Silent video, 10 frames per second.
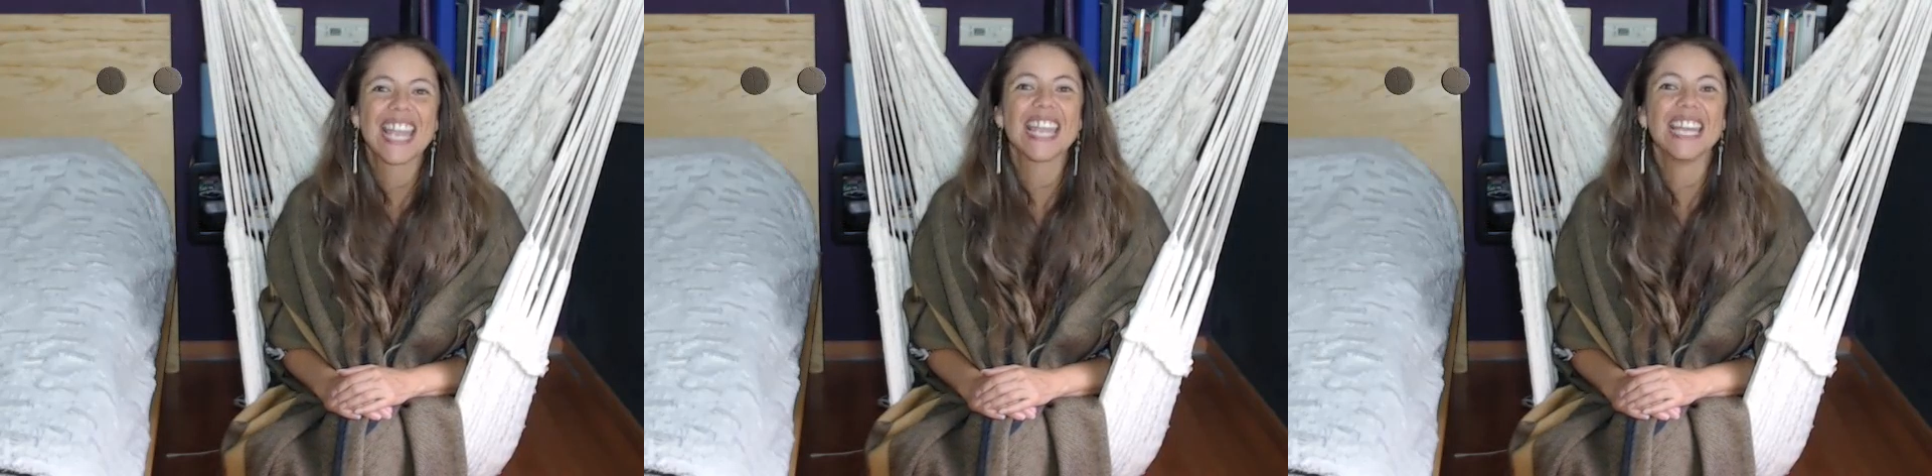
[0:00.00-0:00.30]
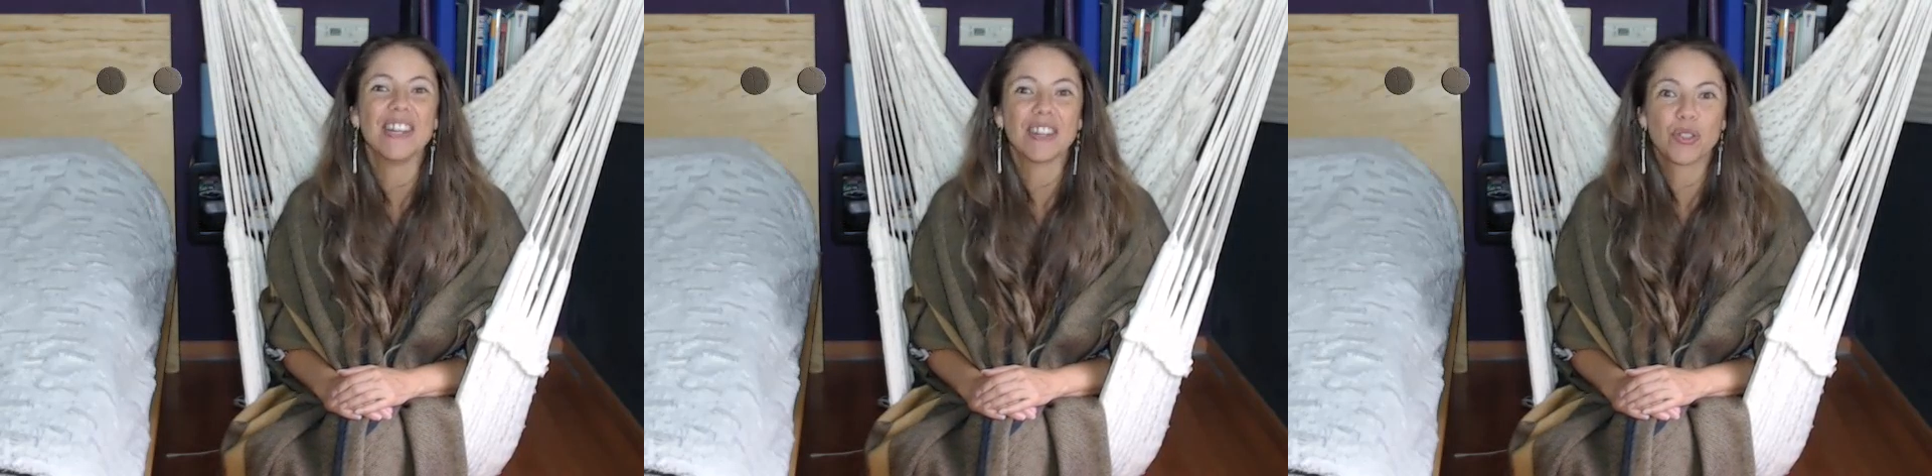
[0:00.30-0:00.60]

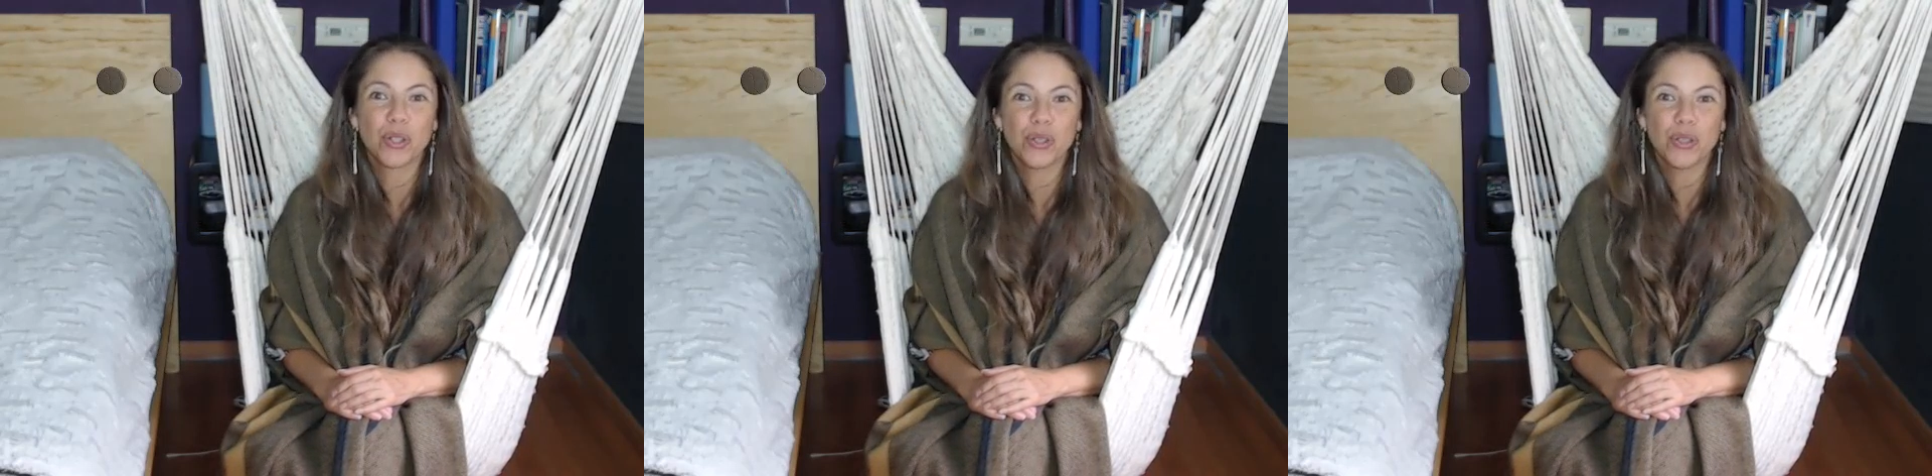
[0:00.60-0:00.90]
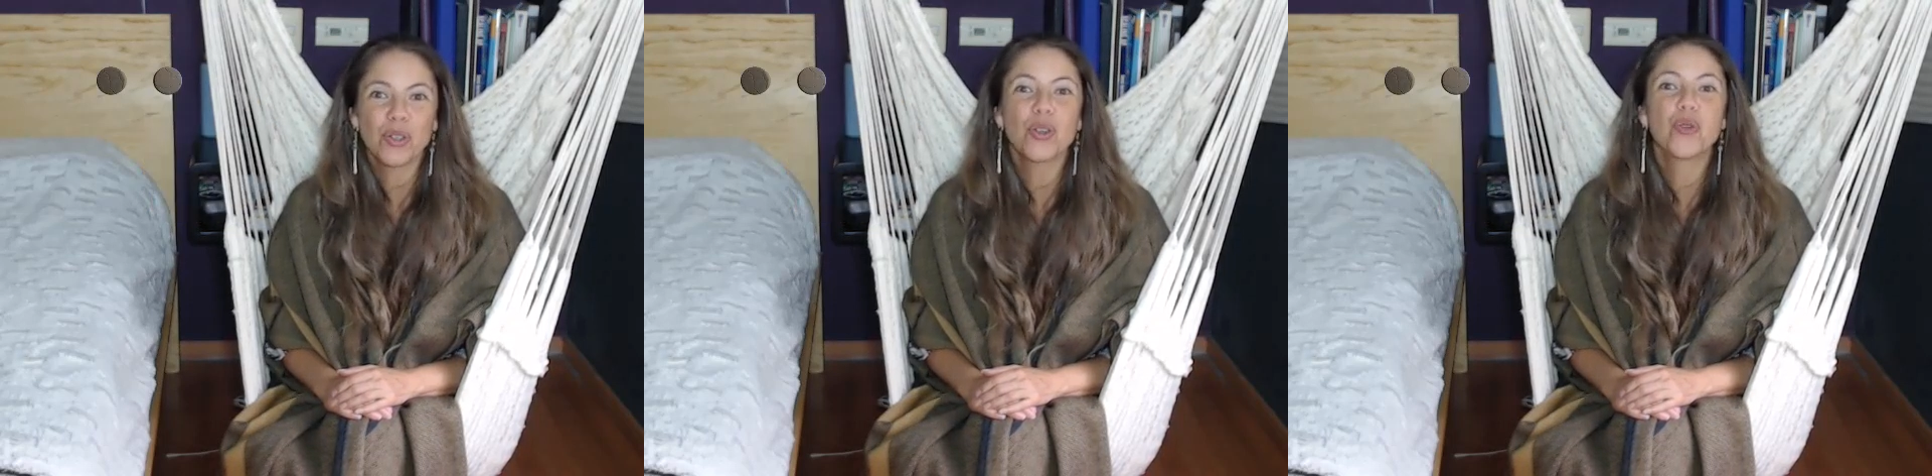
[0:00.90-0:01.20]
In it too,
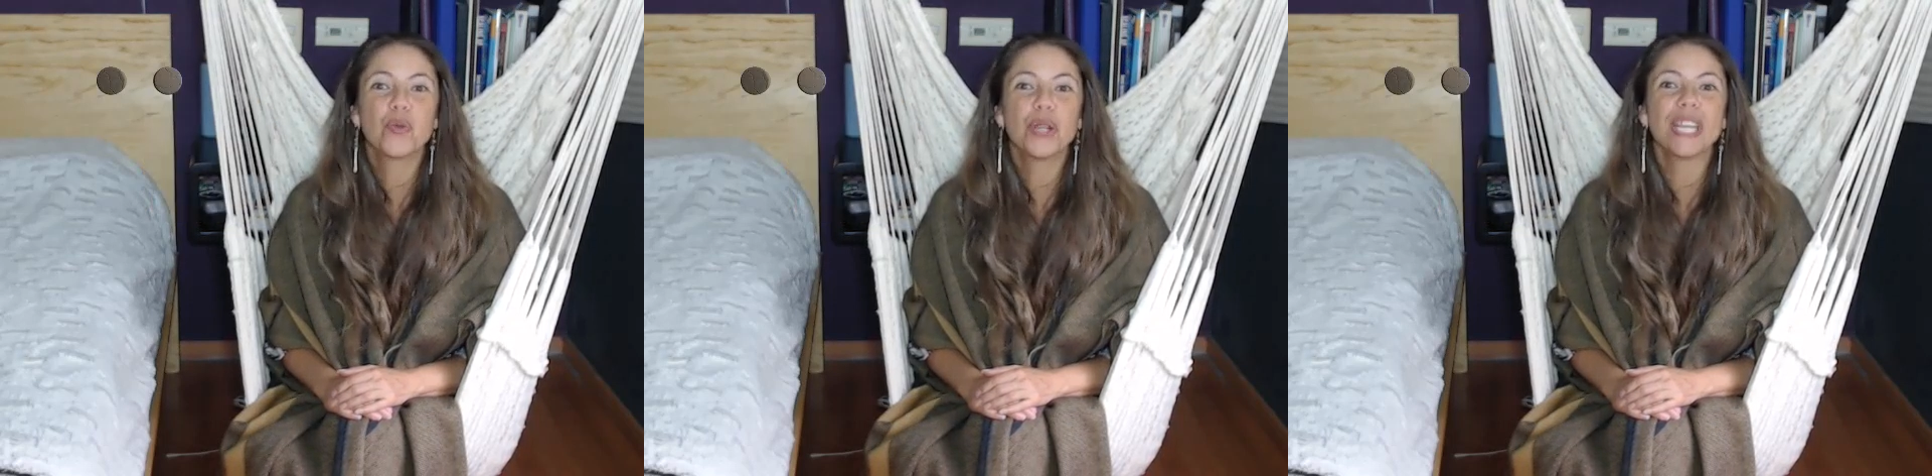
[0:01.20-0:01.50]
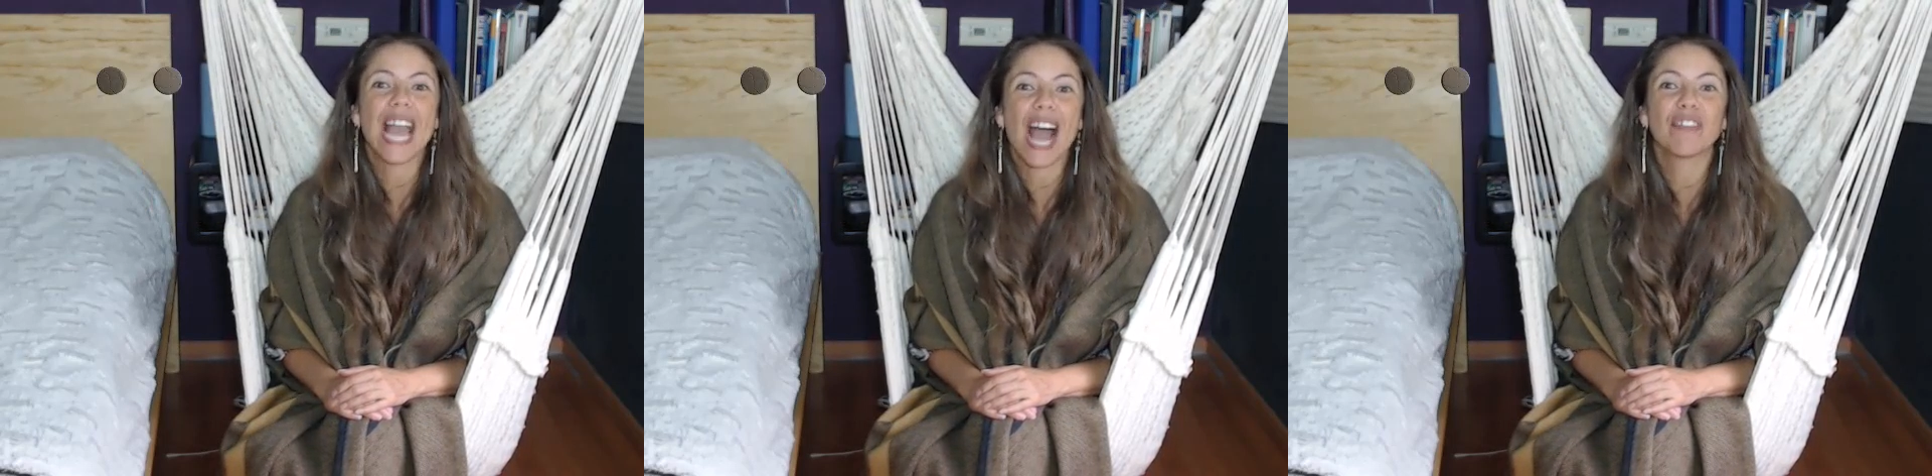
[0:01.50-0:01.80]
we
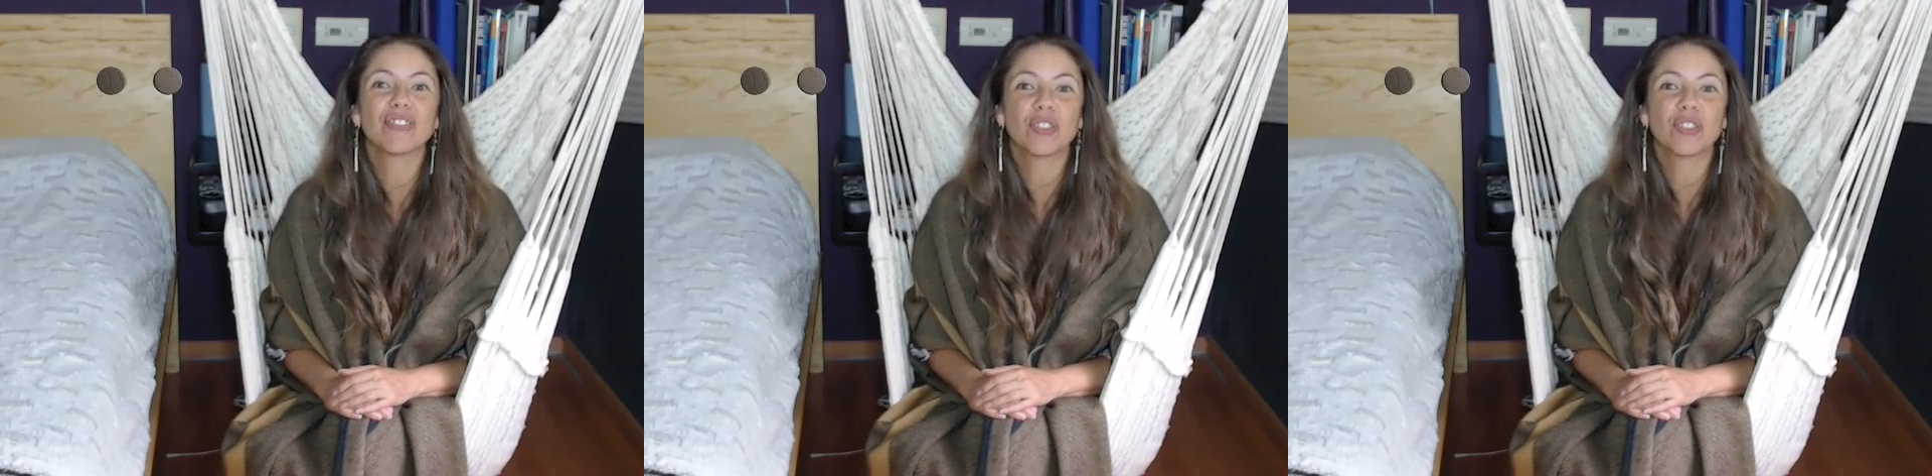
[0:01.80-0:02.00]
have